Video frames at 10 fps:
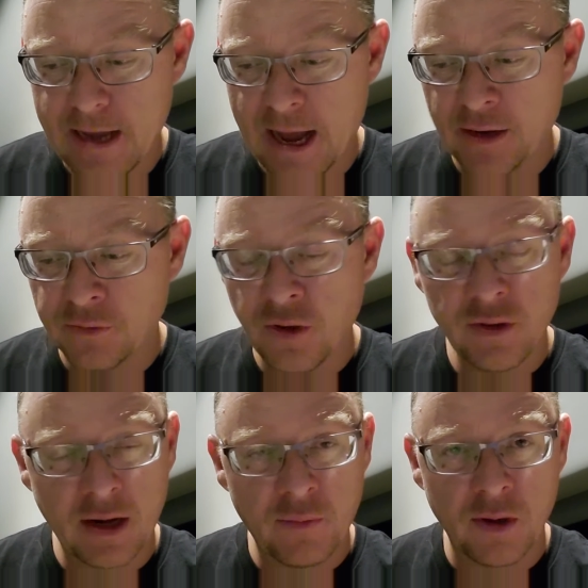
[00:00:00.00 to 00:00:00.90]
I don't know
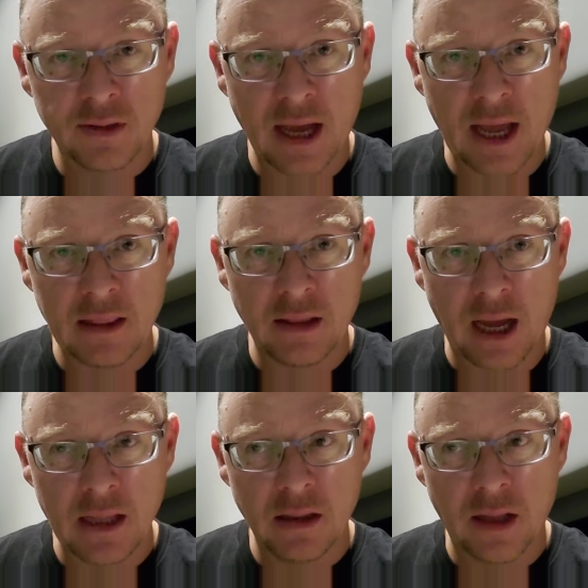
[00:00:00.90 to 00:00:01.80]
that I want that.
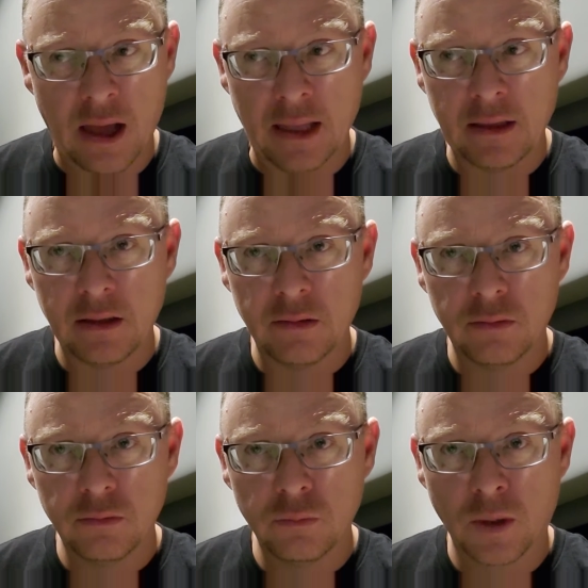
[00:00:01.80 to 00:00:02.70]
I like
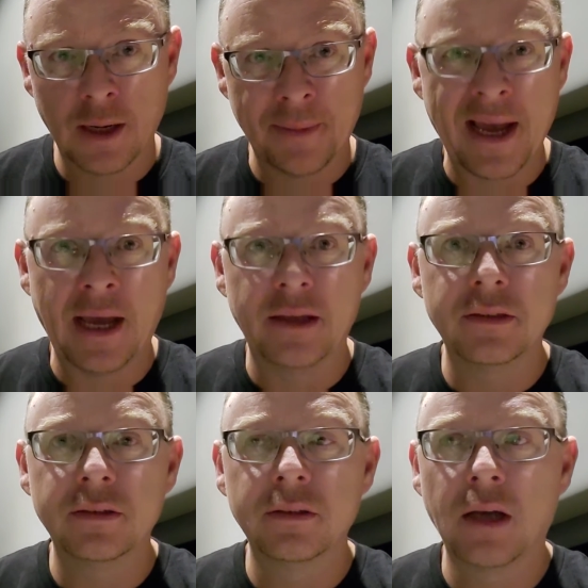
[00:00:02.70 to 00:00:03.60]
where I'm at.
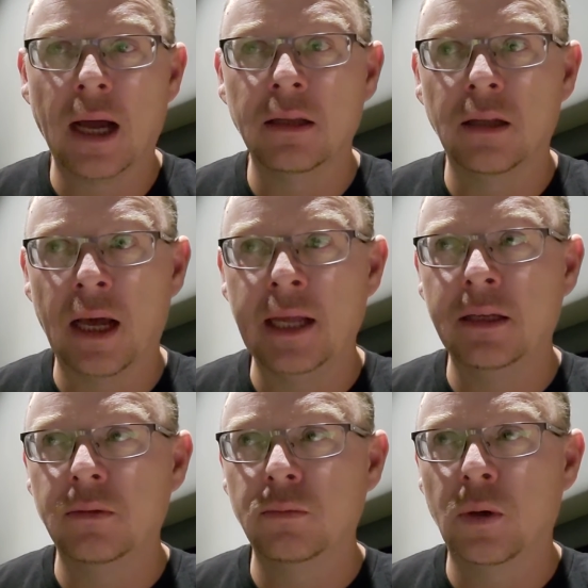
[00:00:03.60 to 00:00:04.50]
I like
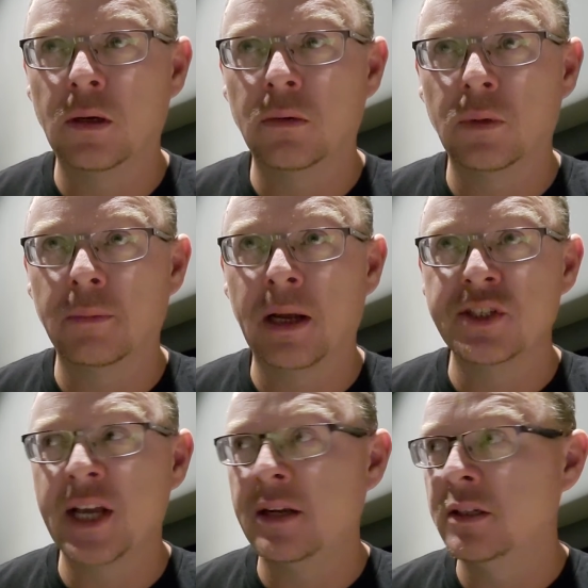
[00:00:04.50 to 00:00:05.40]
where my
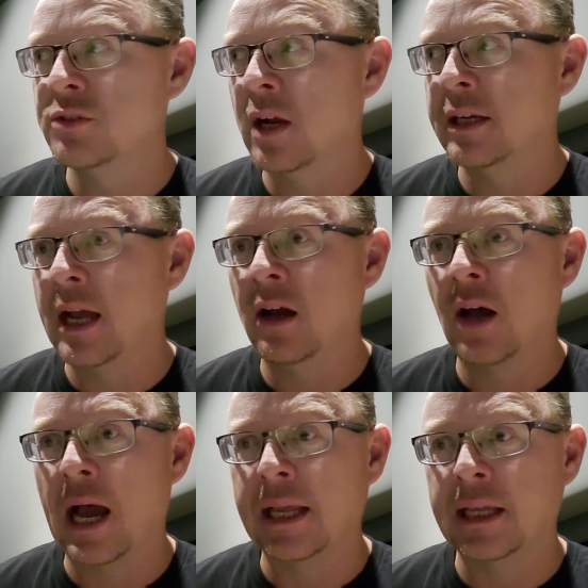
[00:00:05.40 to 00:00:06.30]
channel is right
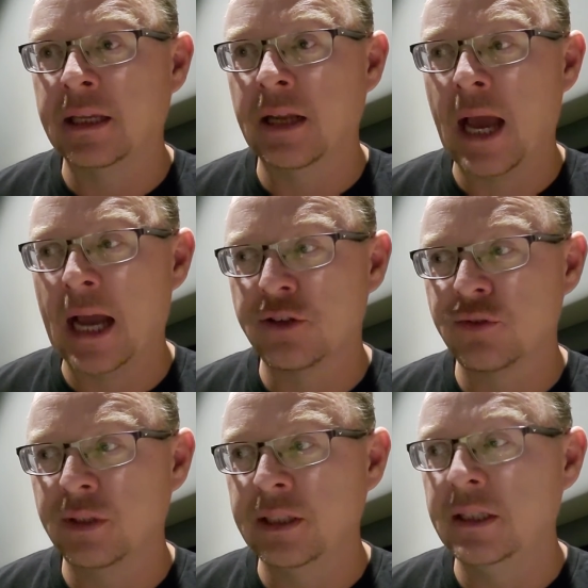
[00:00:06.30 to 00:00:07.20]
now. I can
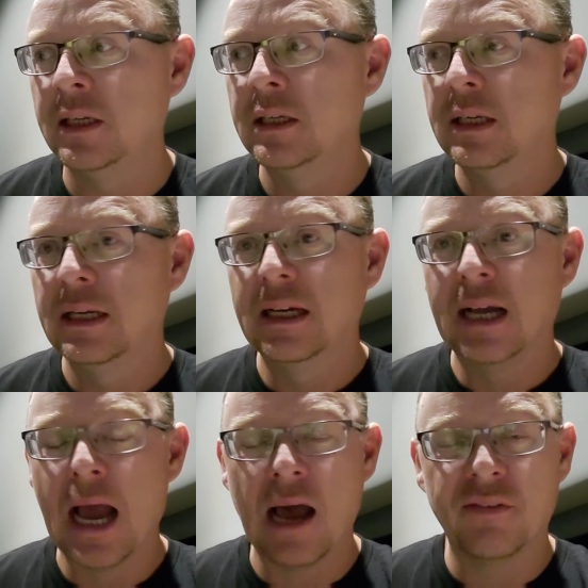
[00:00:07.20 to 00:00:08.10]
actually
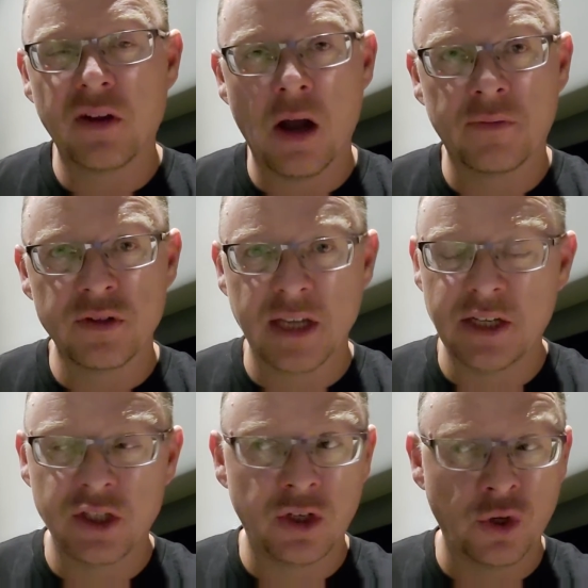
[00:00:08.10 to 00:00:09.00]
have a
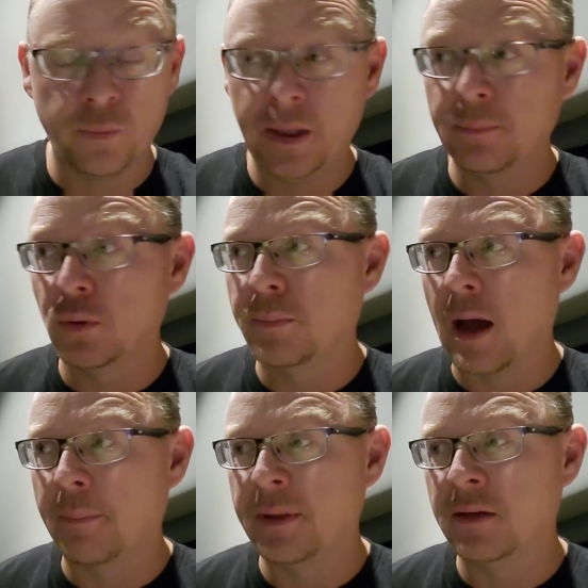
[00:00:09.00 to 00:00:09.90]
conversation. New people
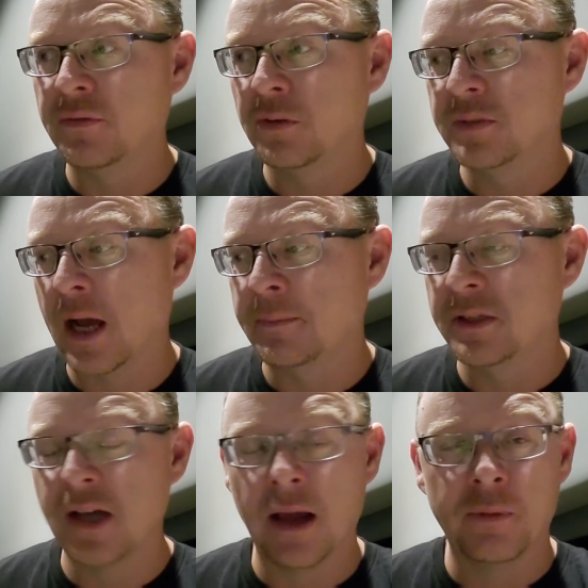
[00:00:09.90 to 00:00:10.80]
pop in from time to
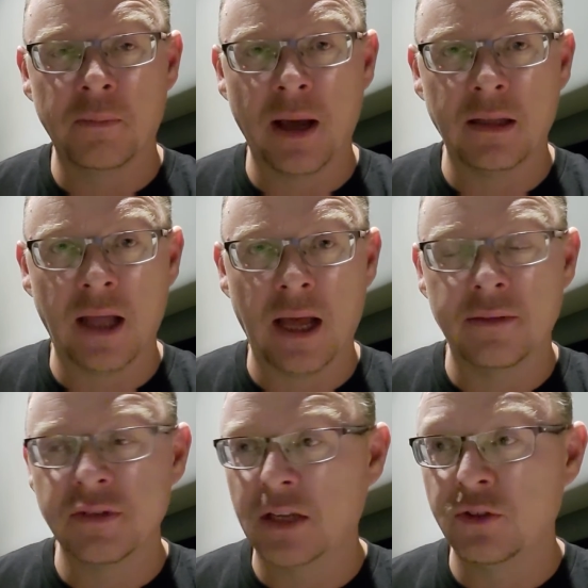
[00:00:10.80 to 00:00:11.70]
time on my
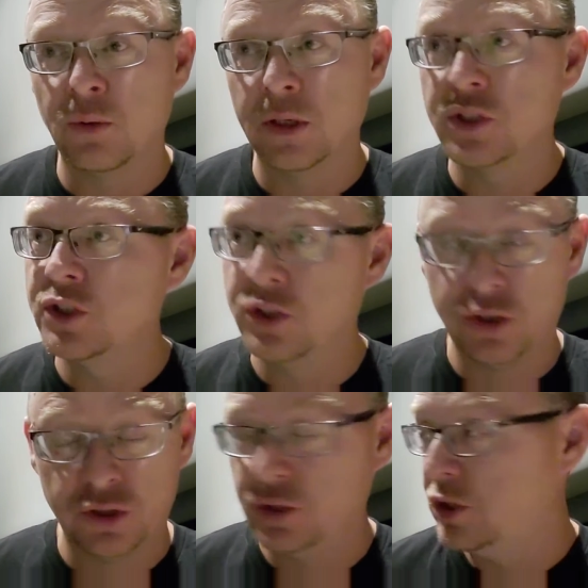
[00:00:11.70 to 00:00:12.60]
lives. I do a
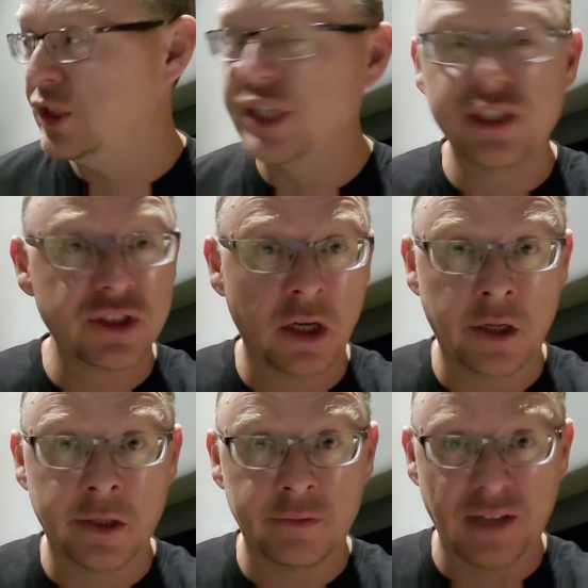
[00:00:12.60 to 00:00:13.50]
sheesh
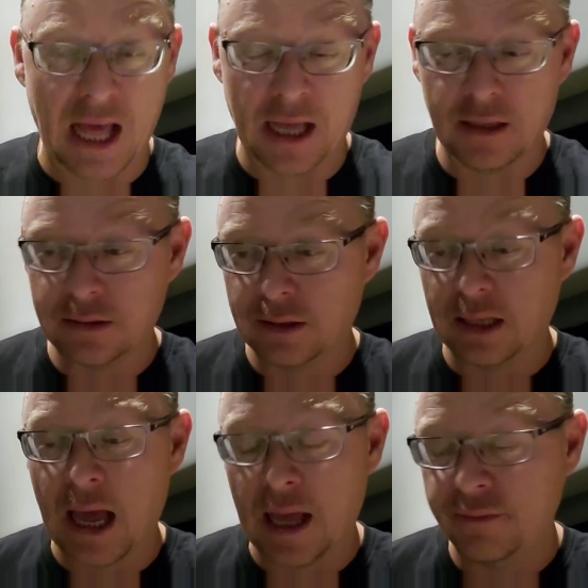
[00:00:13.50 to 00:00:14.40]
ton of
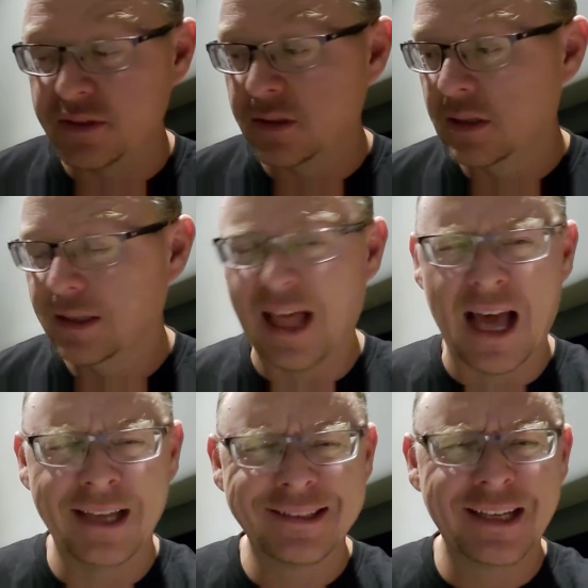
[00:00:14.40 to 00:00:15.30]
lives.